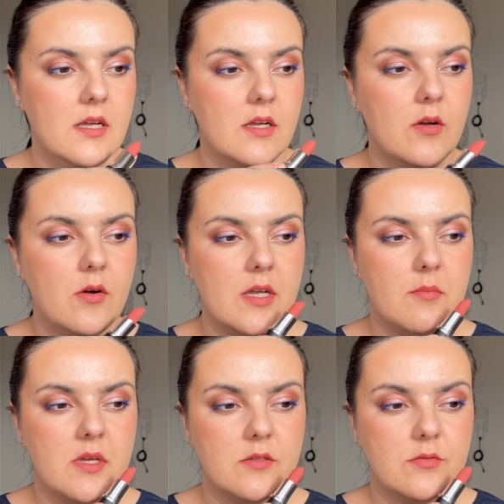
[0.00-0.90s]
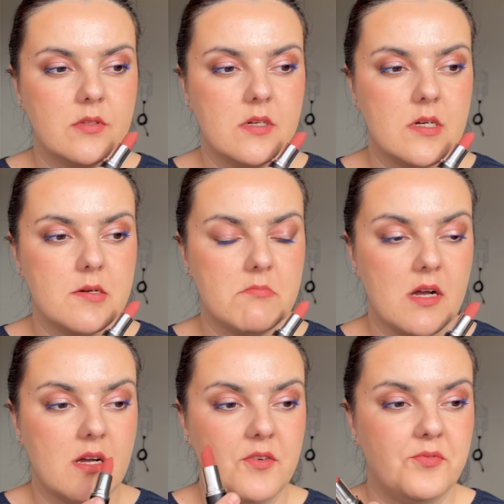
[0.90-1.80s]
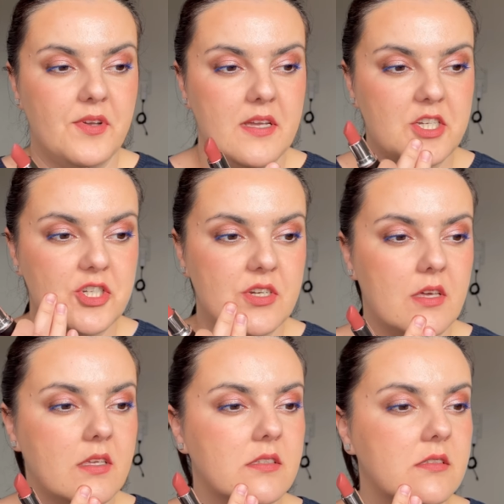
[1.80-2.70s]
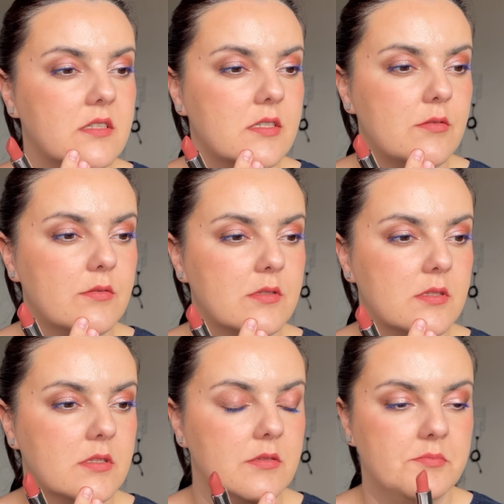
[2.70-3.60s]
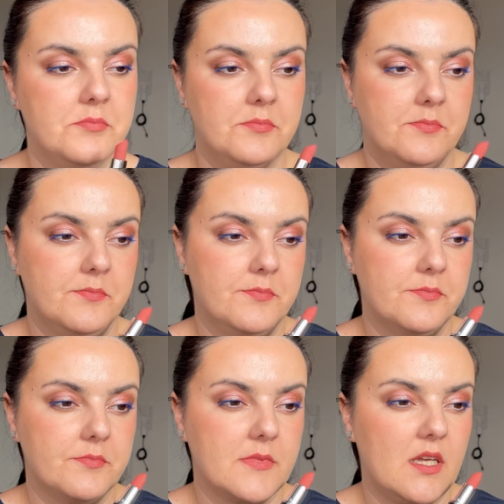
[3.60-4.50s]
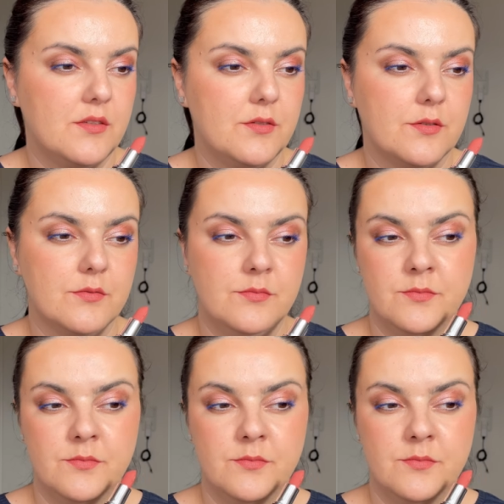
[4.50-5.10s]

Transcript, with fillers: going me to the cafe shade. This looks, I don't know,